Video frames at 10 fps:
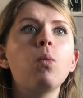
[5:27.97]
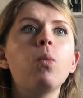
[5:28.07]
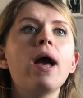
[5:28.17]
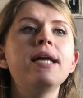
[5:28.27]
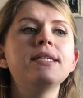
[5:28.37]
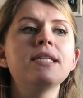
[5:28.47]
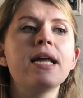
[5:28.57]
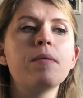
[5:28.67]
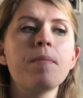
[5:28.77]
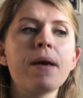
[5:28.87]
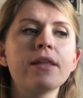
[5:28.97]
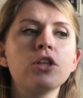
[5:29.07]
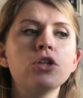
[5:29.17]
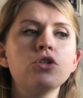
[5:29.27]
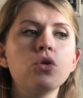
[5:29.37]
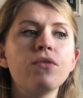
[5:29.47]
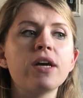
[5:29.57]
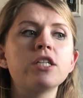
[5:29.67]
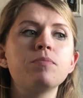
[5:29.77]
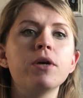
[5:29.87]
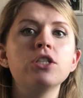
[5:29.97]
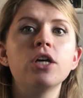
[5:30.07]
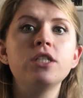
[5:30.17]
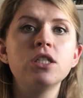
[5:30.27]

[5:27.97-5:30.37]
where does Lady Macbeth sort of express her